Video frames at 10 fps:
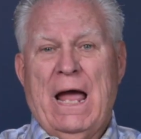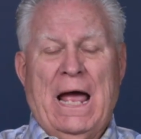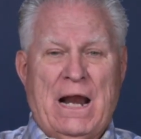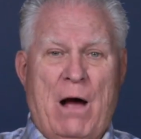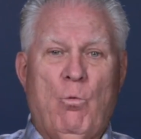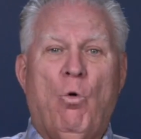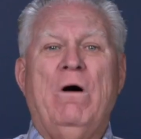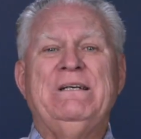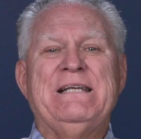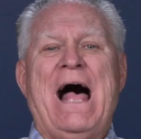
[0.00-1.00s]
And not
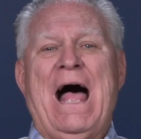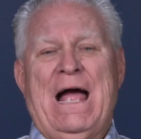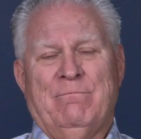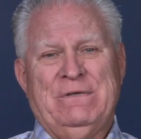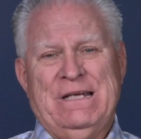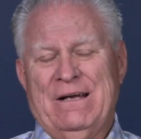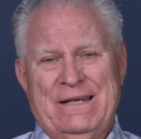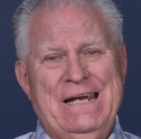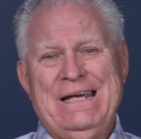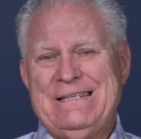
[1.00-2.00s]
one time did
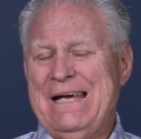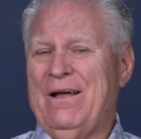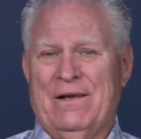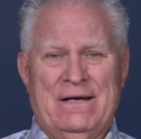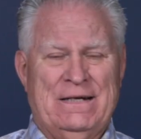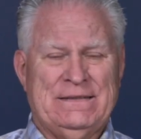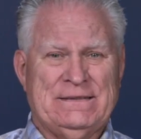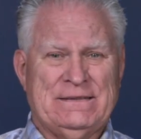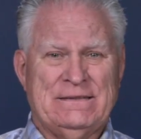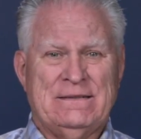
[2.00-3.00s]
he tell
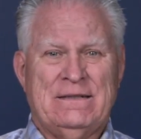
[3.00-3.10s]
us